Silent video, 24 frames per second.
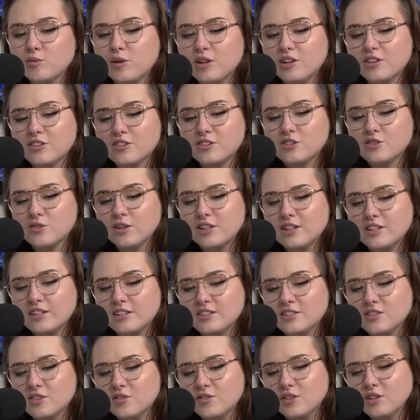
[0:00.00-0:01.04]
while others find it a
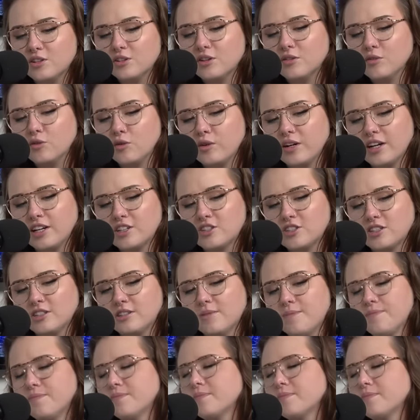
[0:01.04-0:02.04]
severe overreaction.